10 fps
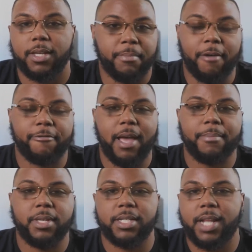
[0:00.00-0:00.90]
In my
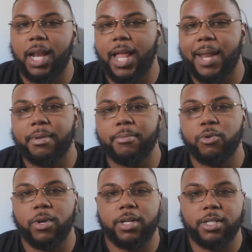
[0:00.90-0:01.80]
family, it's not a lot of people
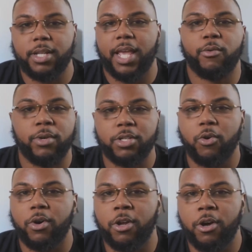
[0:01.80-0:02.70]
who understand what's
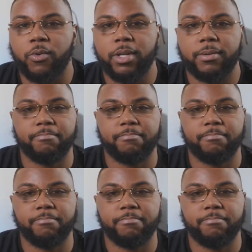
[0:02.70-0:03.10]
going on with